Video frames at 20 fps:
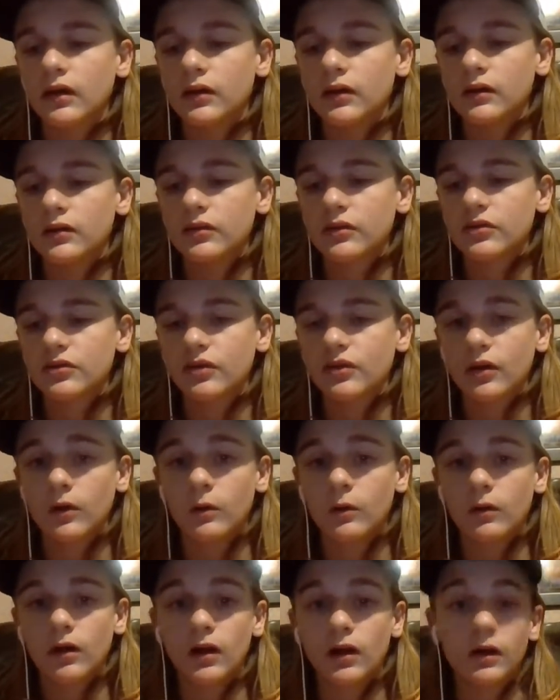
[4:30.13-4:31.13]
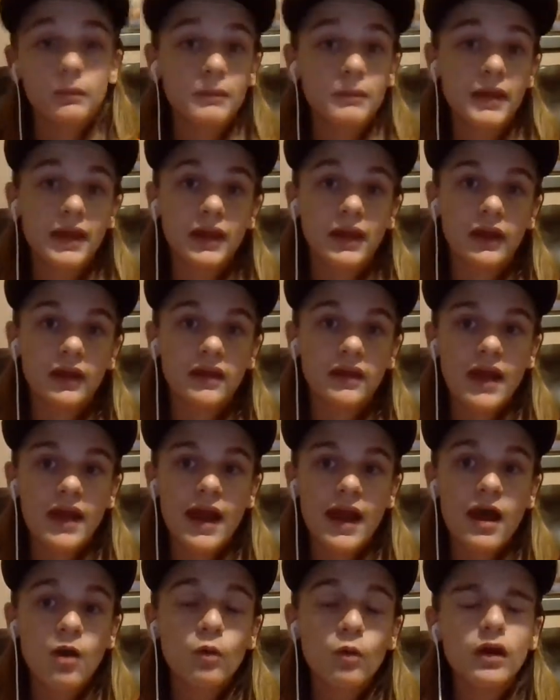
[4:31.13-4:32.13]
So uh, making it
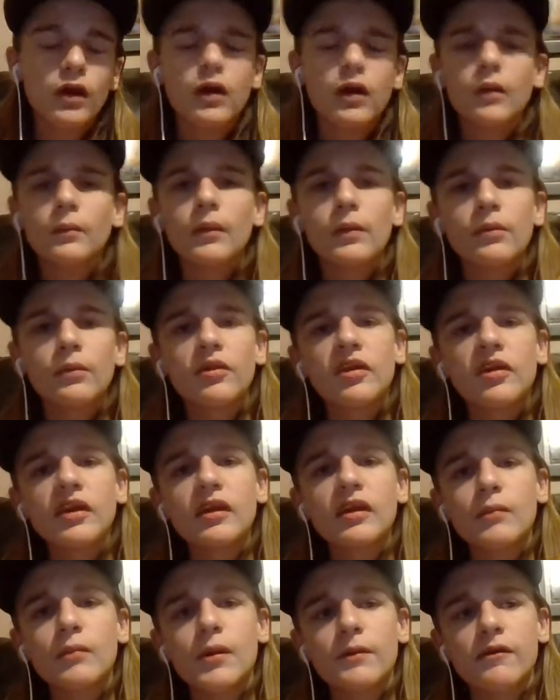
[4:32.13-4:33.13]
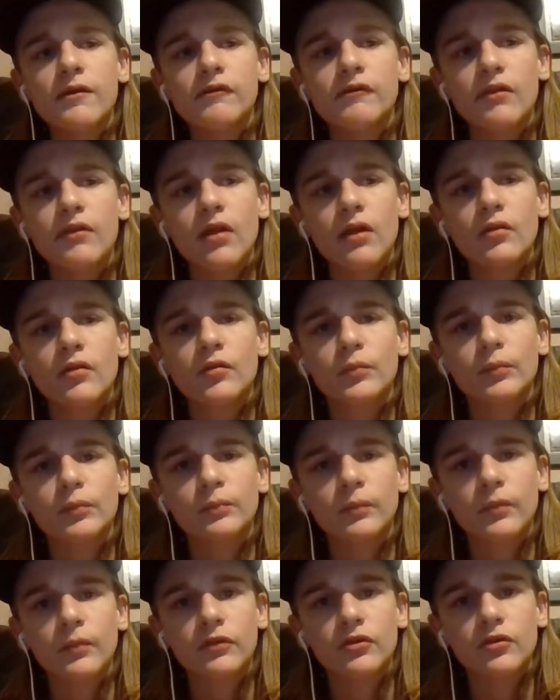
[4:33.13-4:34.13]
now, um, I'm thinking maybe for the other
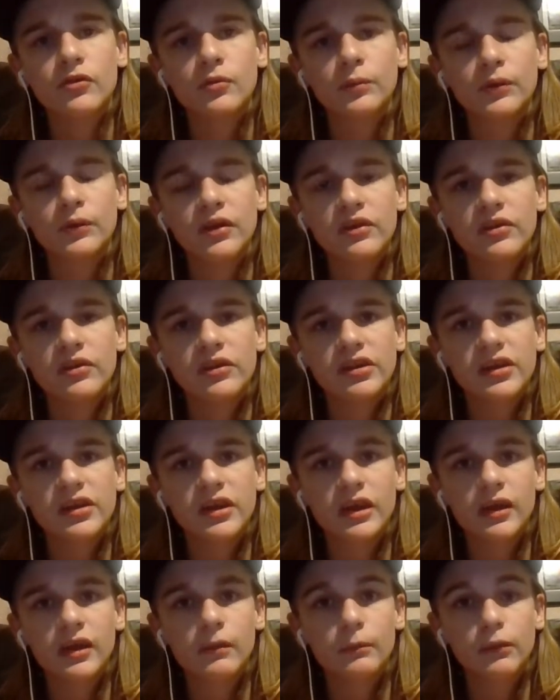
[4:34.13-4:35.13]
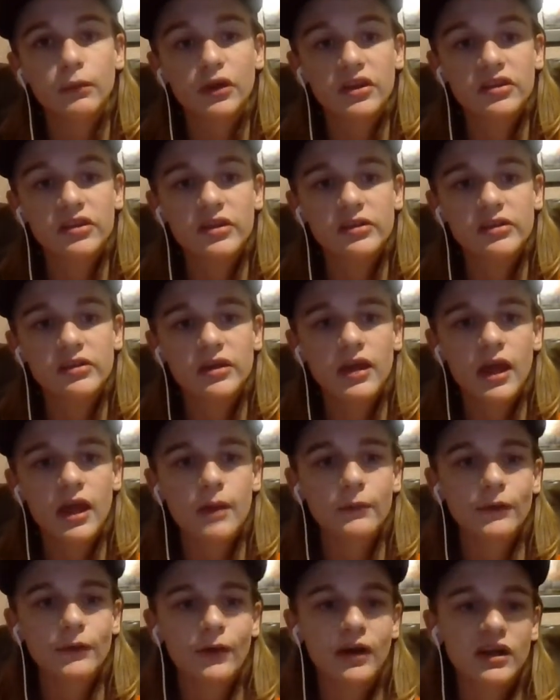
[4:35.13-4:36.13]
two preseason preseason
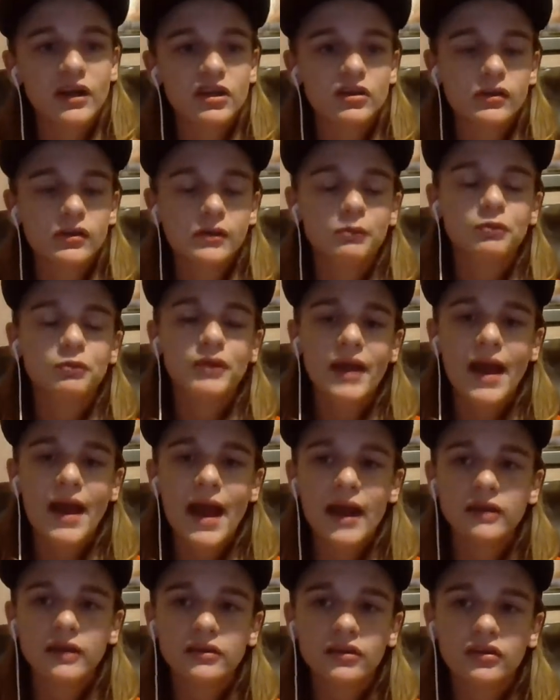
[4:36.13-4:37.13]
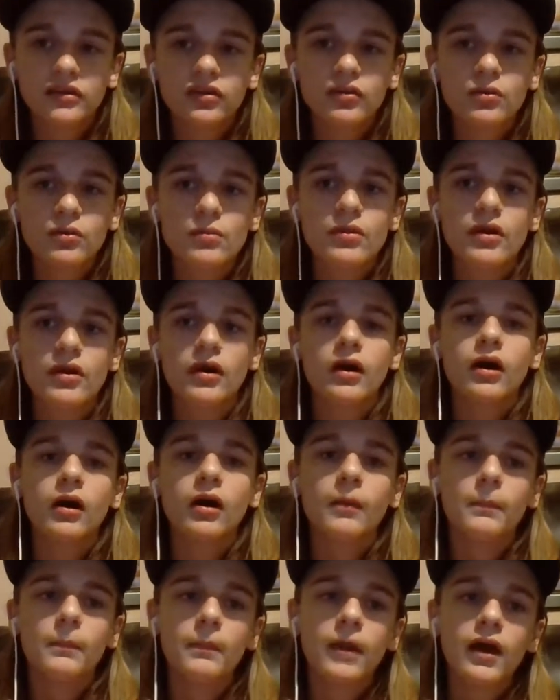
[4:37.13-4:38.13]
games, I'll actually react to the
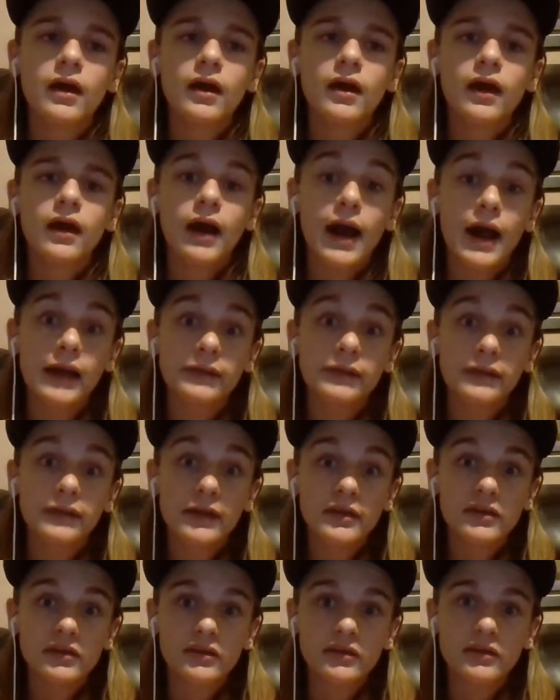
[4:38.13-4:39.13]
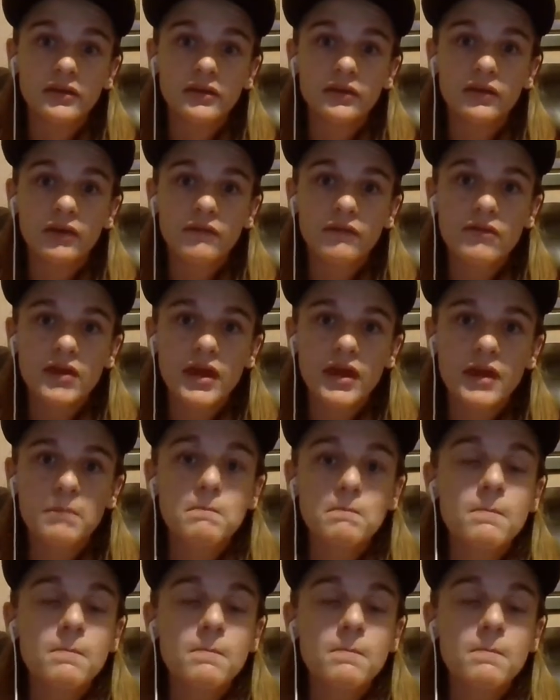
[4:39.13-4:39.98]
um, highlights of the game.